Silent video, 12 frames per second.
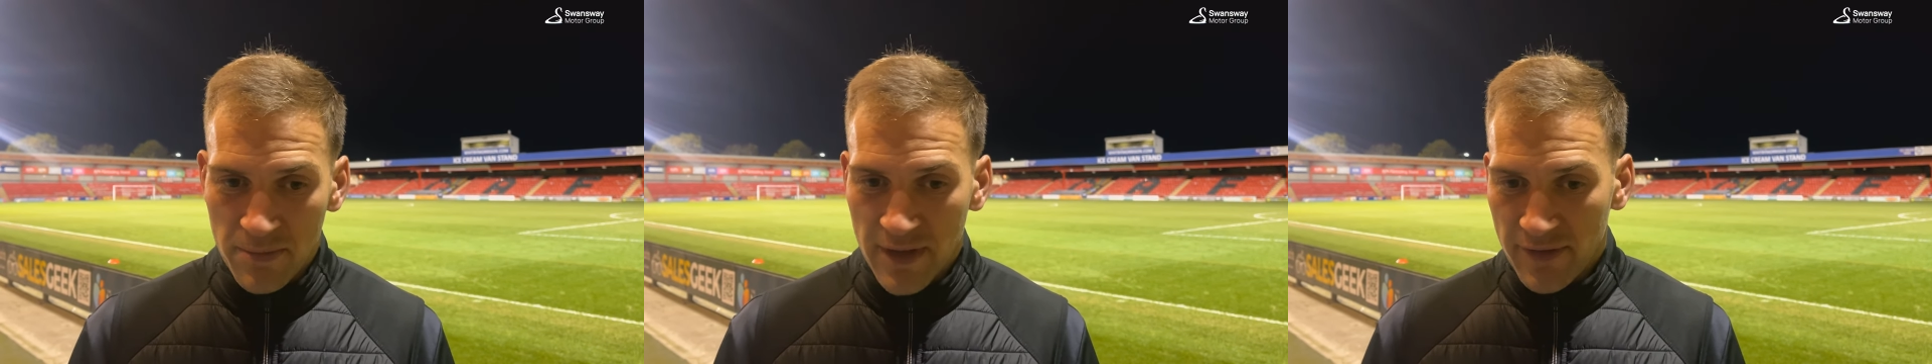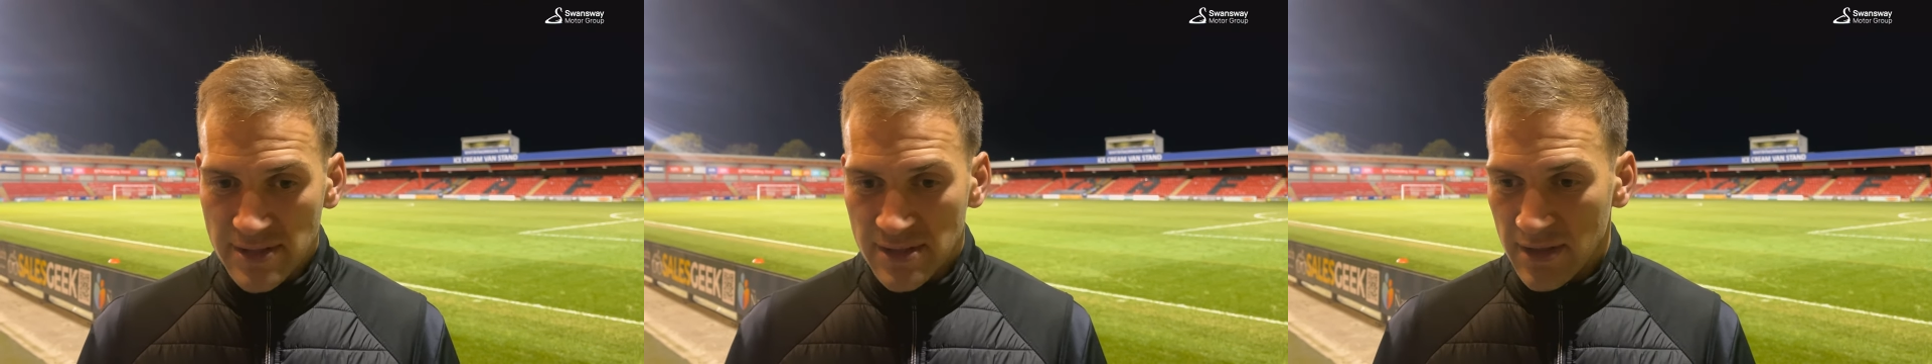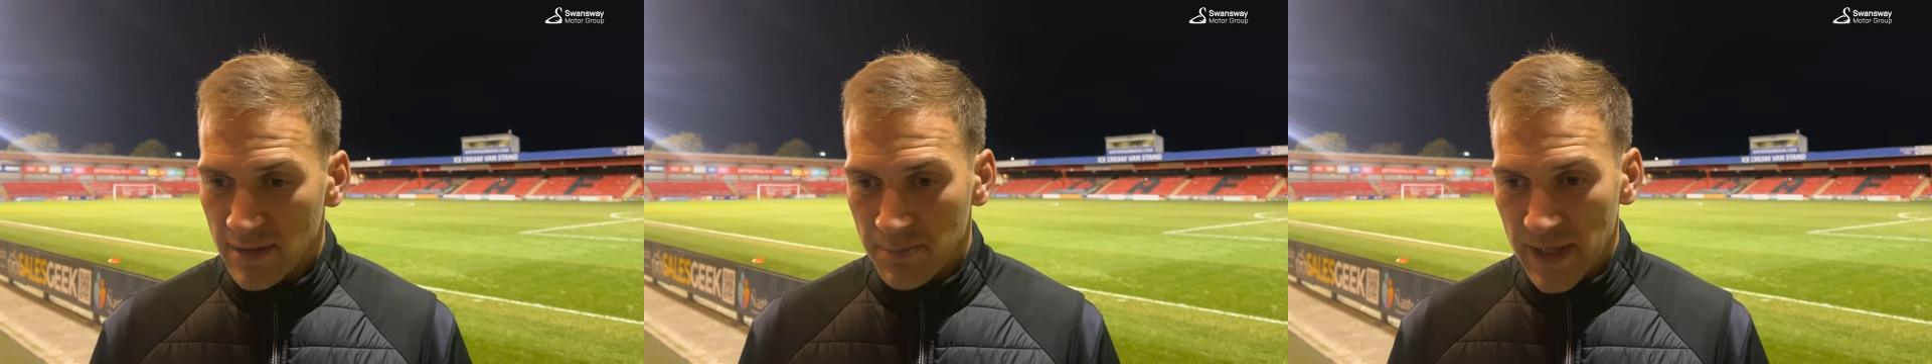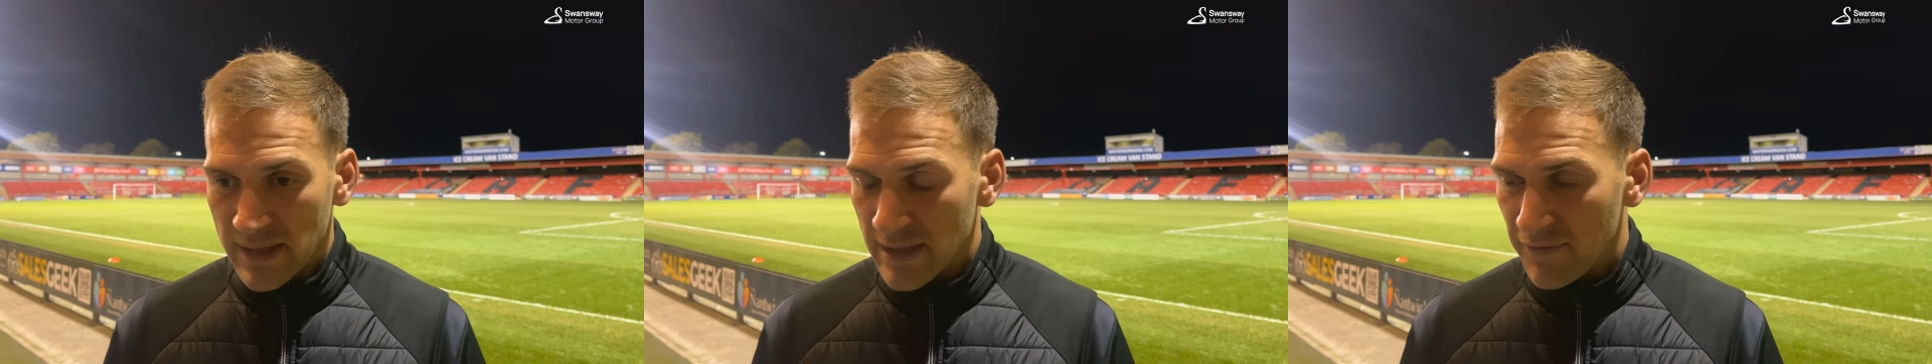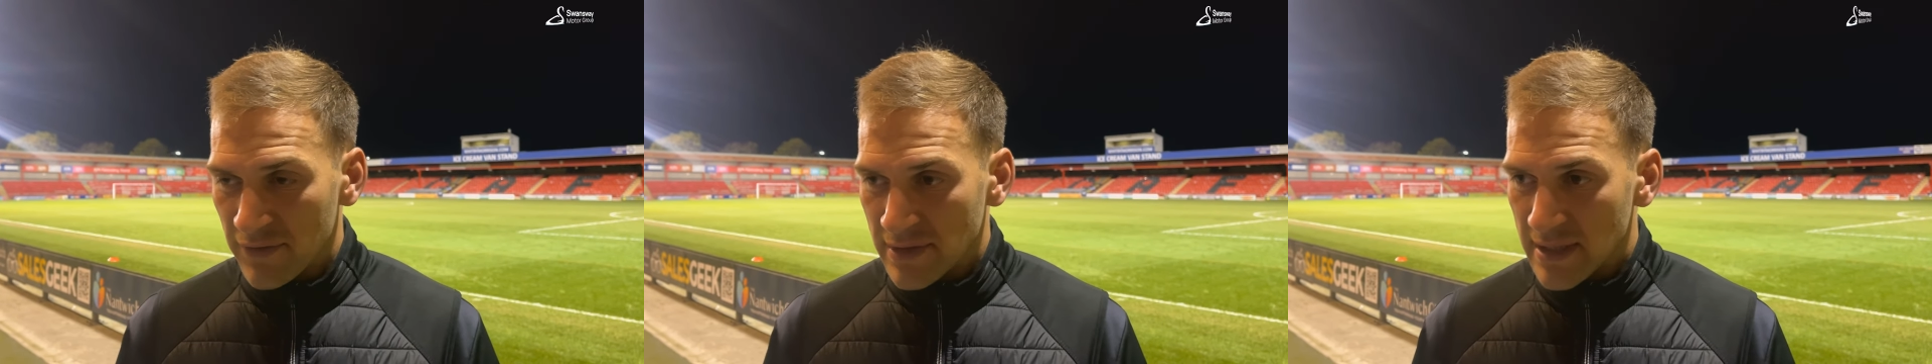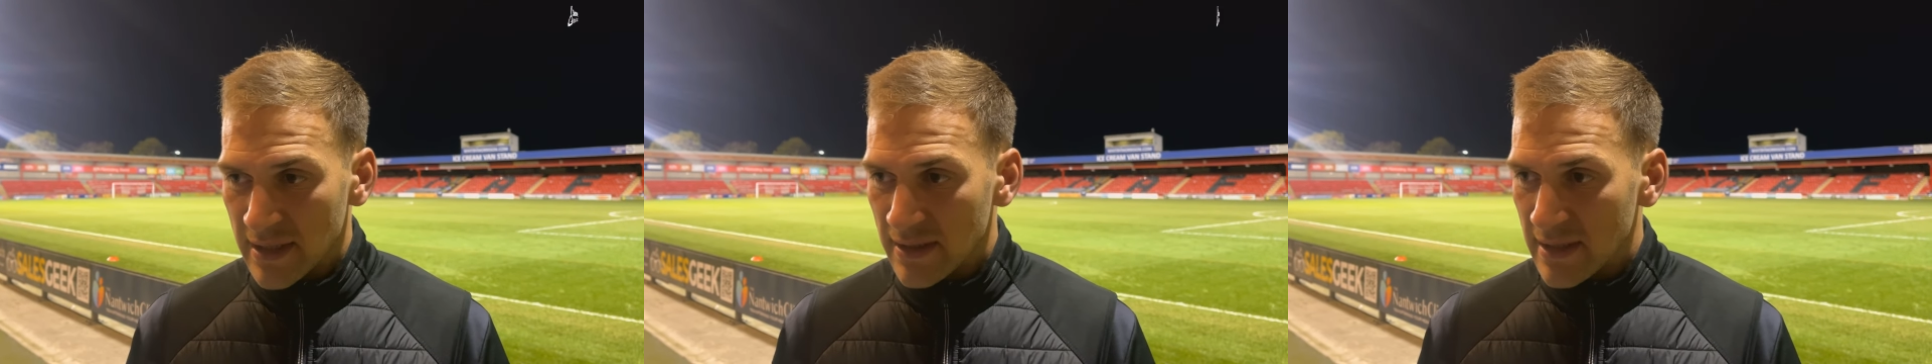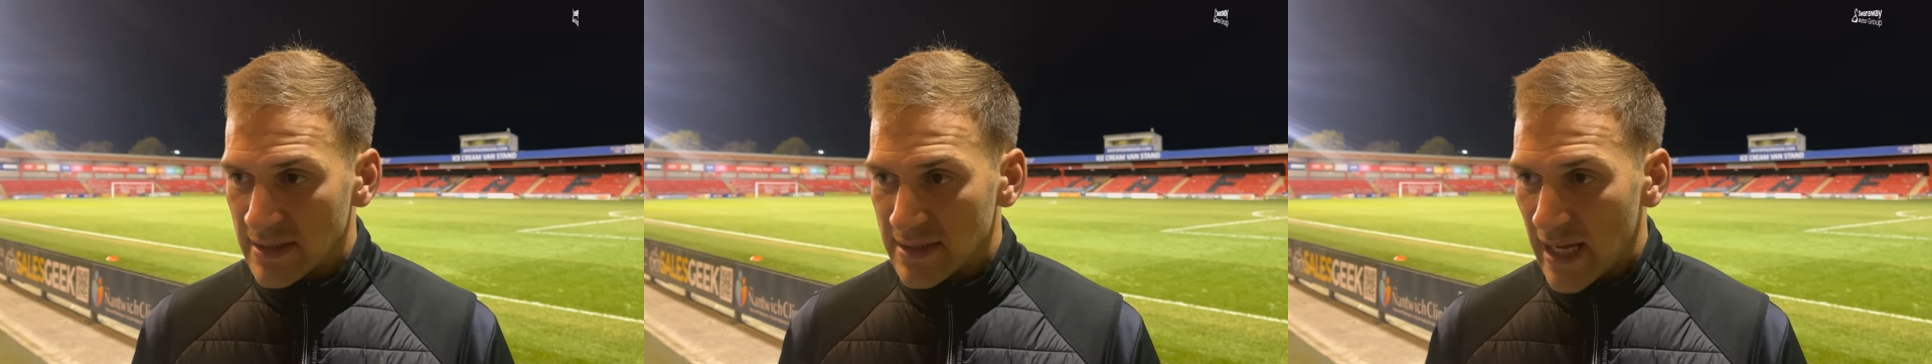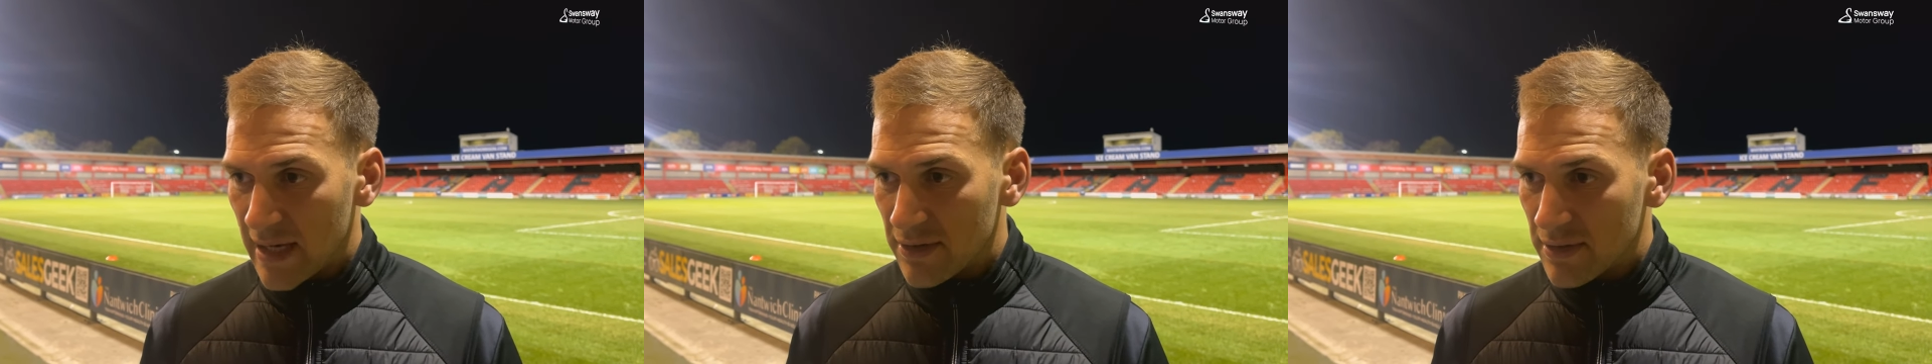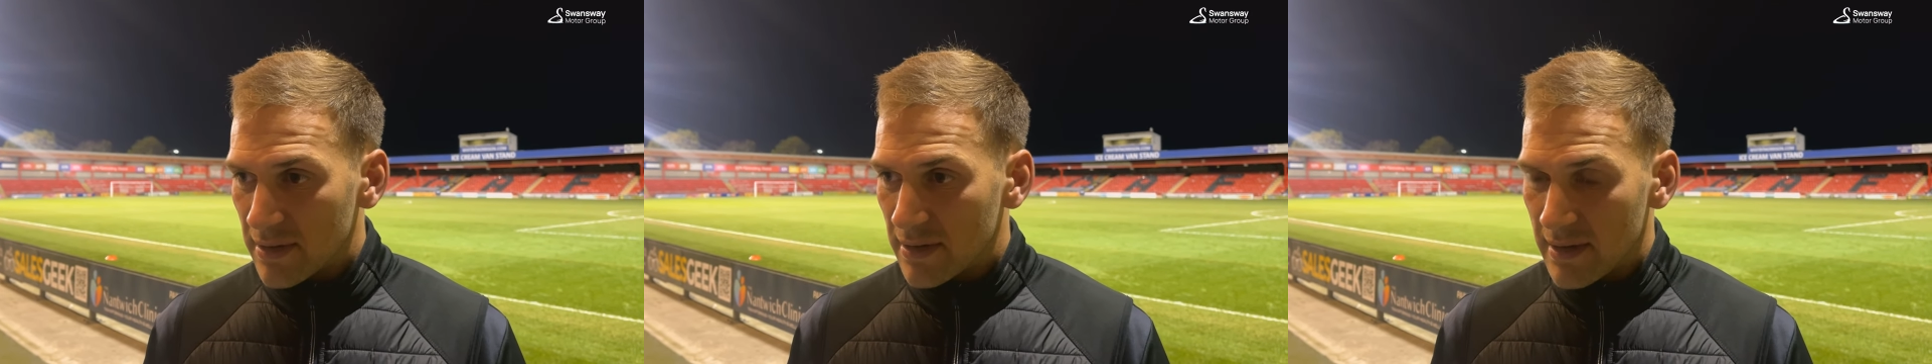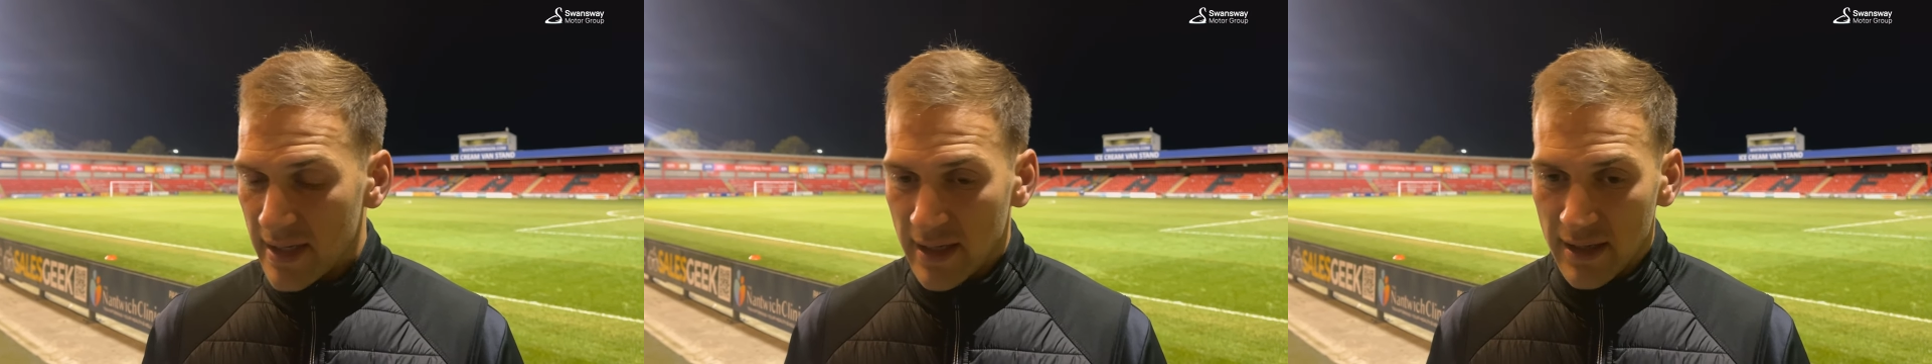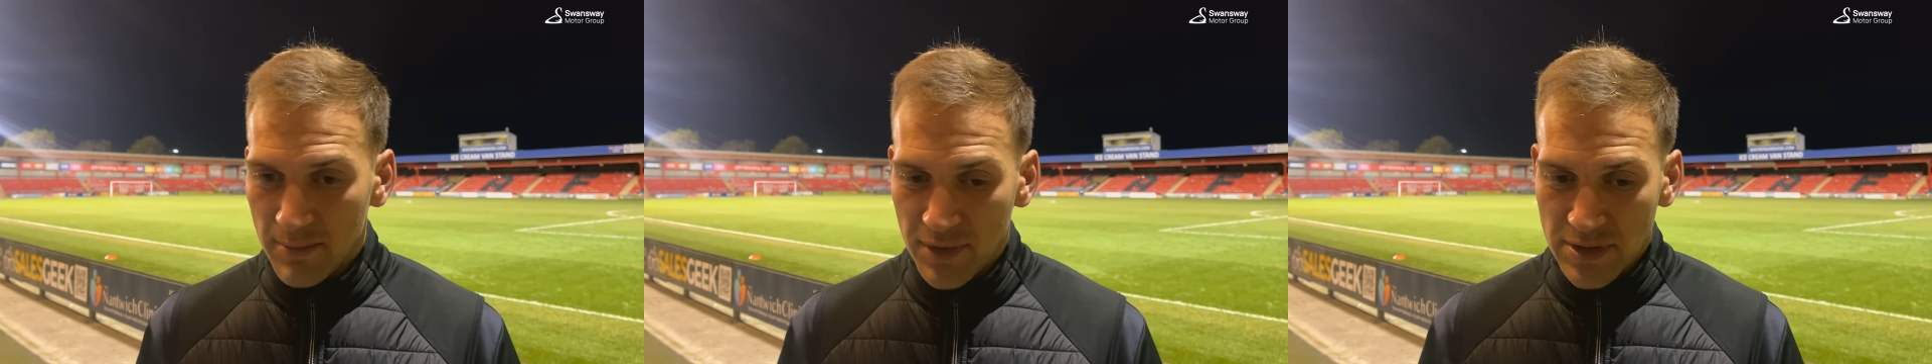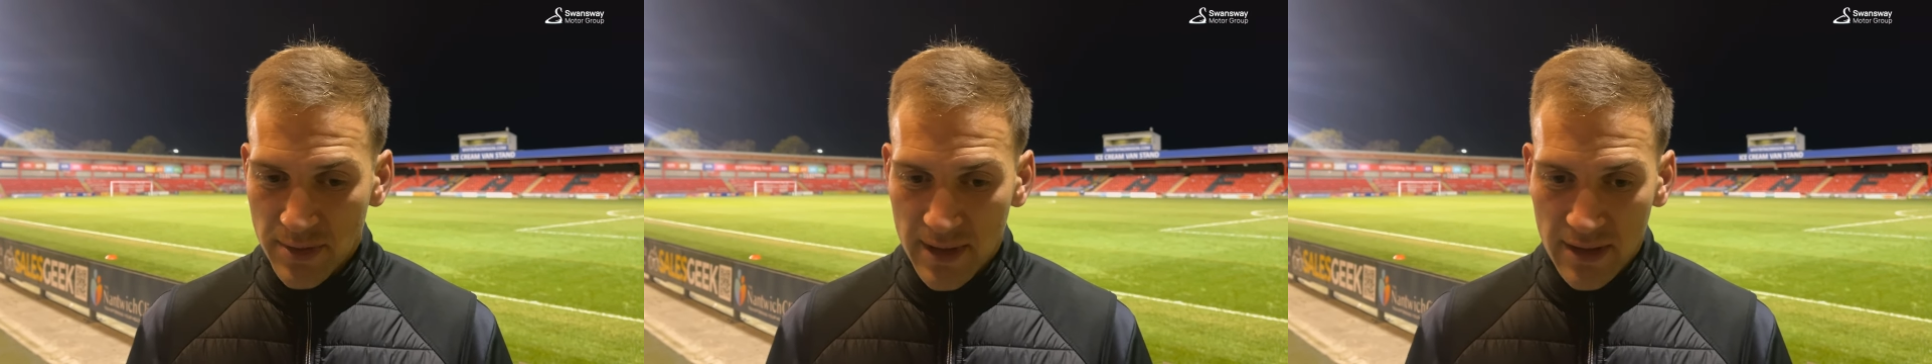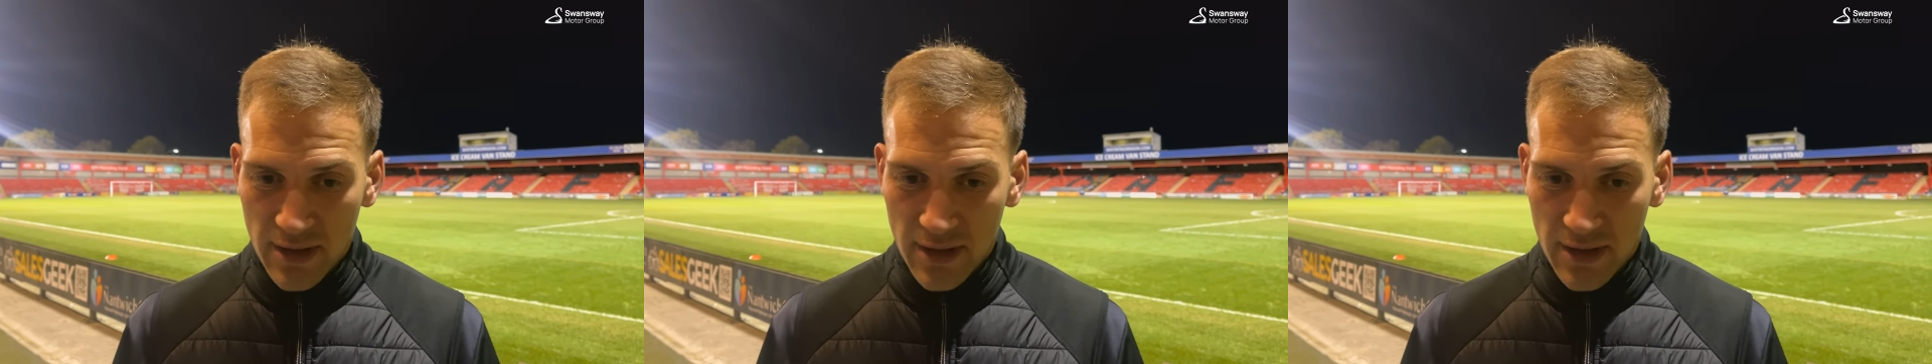there isn't a big difference in, in standard in between the